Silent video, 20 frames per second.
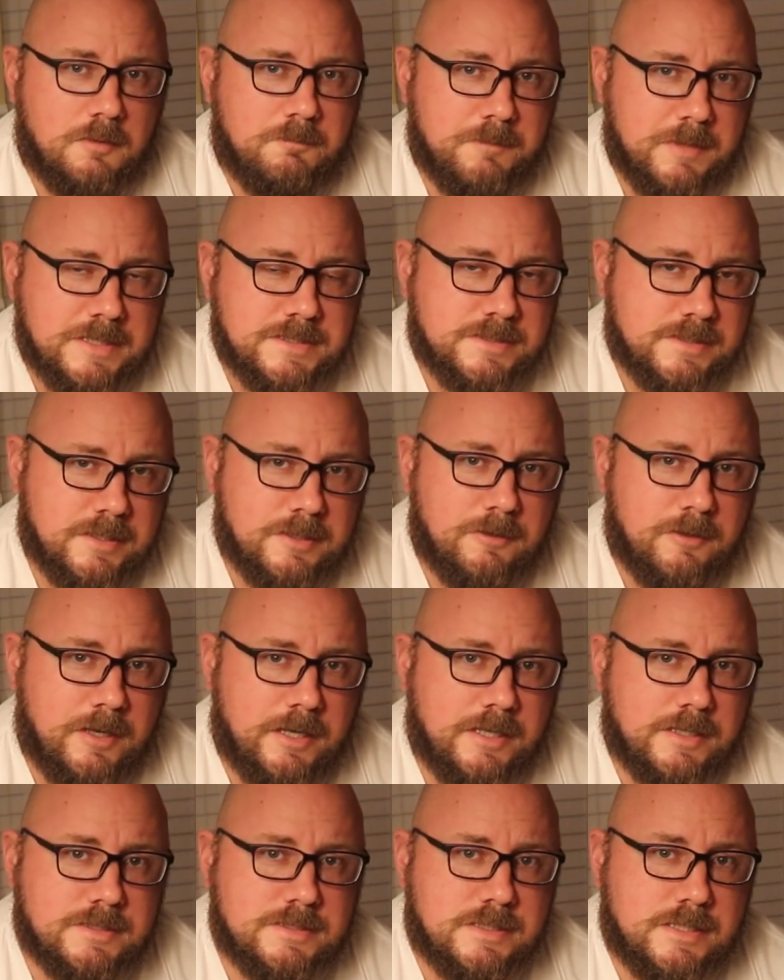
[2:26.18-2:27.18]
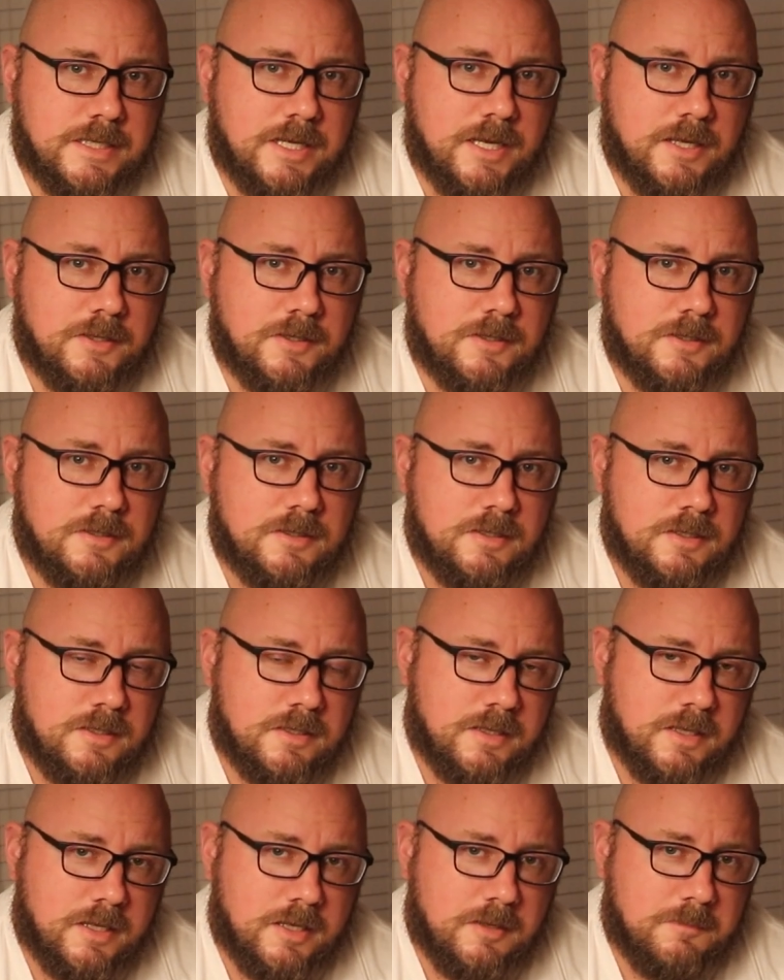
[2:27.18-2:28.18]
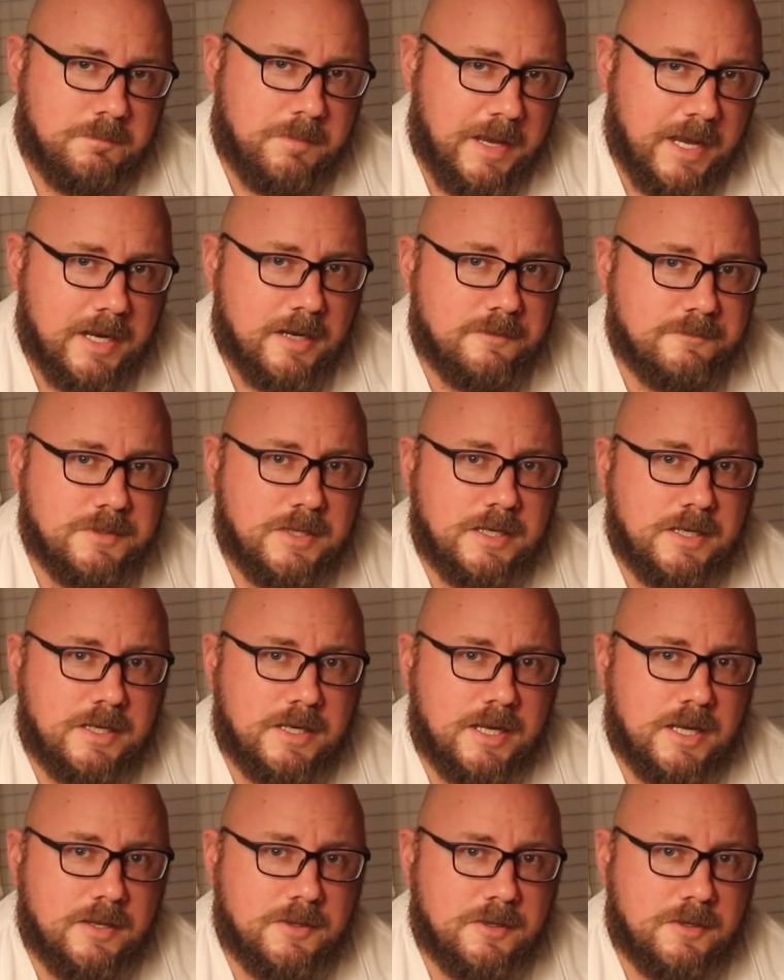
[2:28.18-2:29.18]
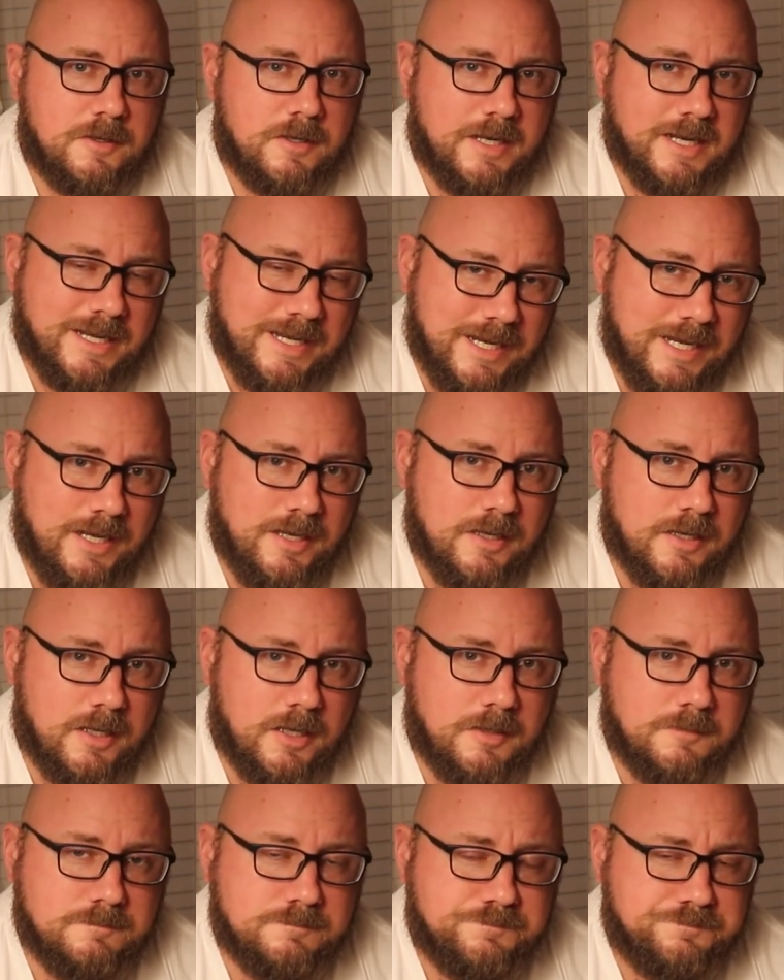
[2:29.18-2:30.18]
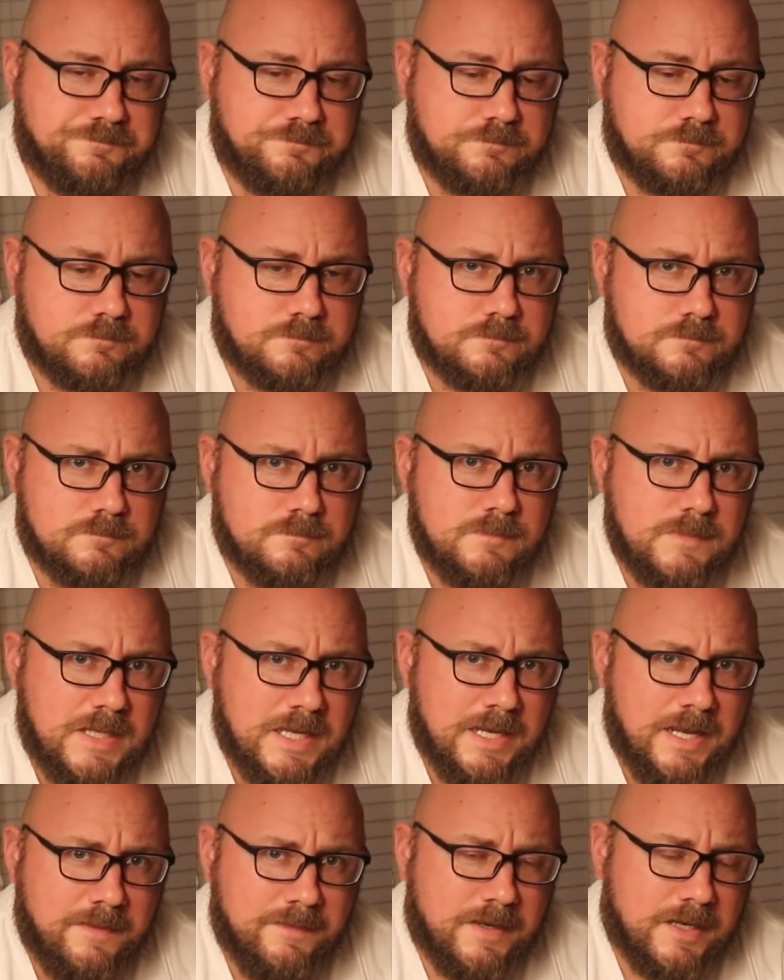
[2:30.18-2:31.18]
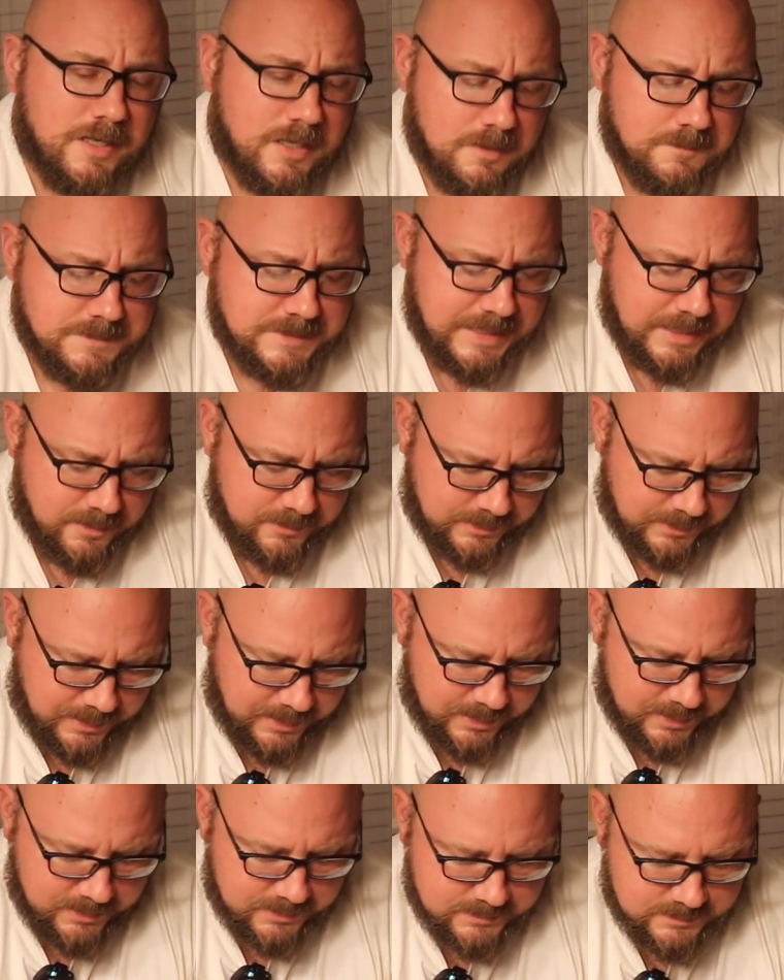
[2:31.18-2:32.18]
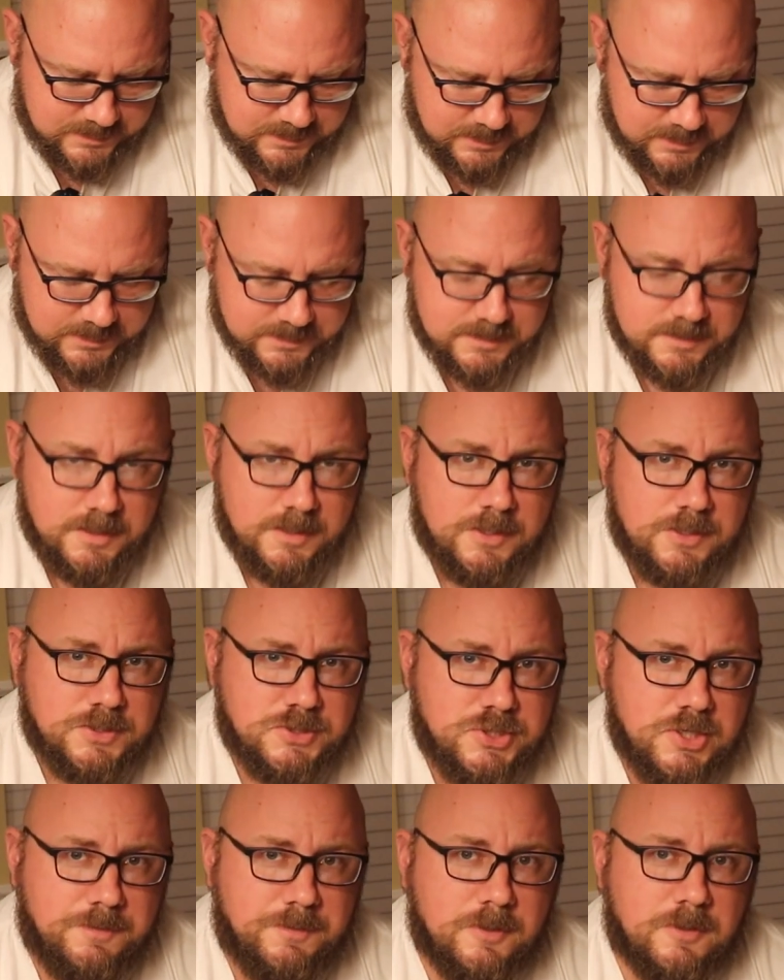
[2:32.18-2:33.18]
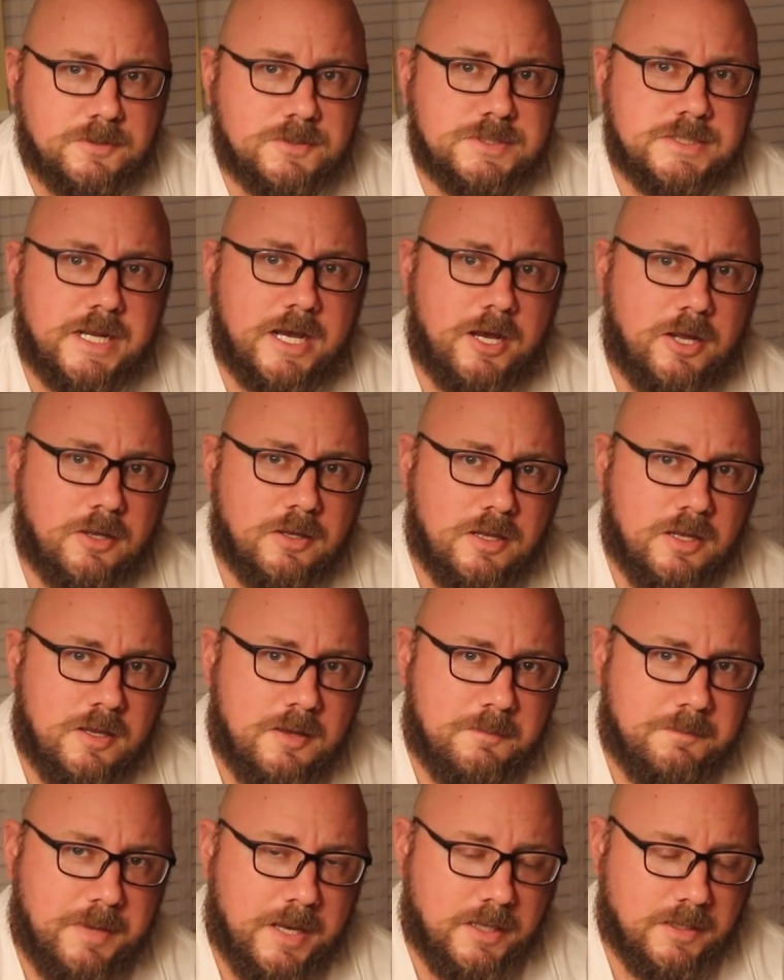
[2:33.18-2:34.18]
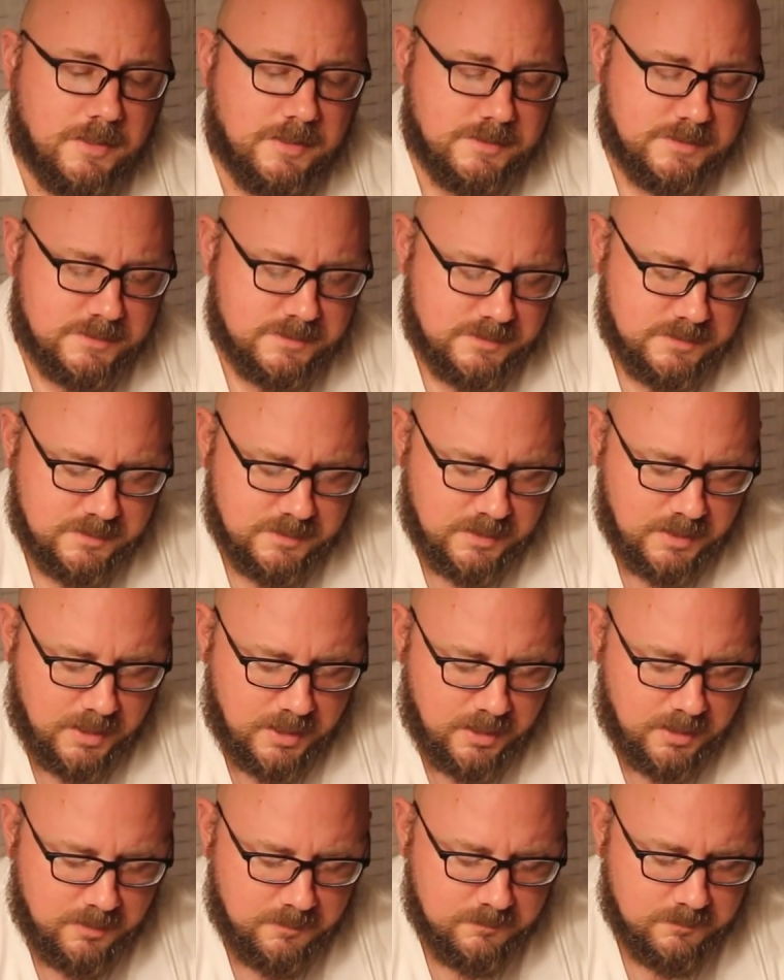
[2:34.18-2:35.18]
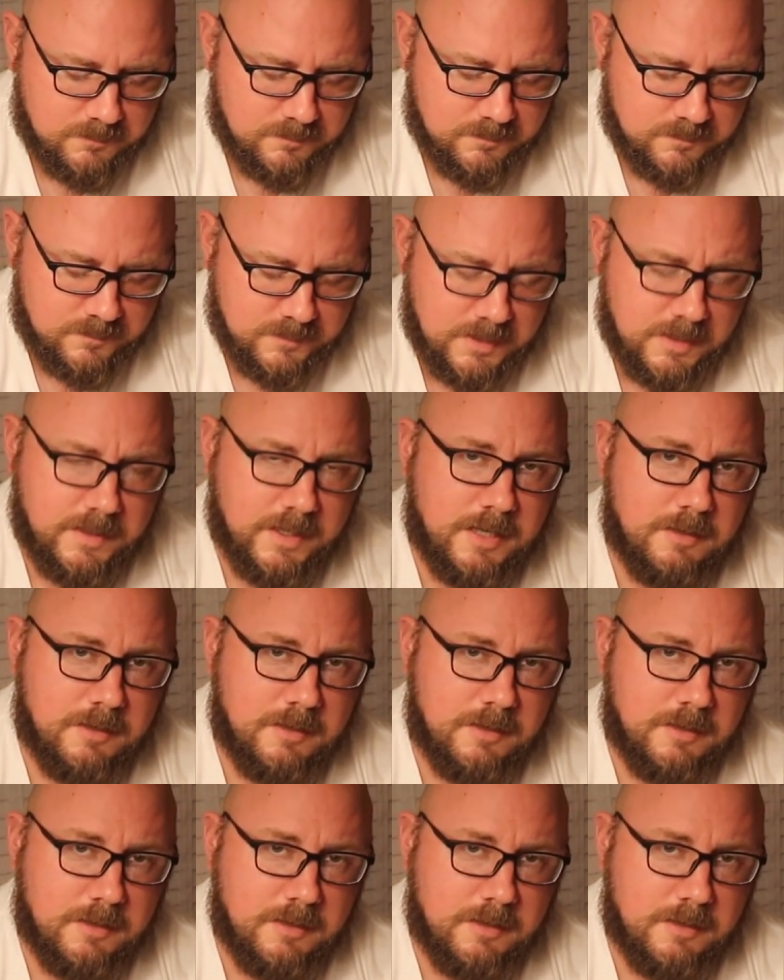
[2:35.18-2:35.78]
mix the ingredients together, they pack everything together and heat it up, and then it comes out as these tubular style pellets. Then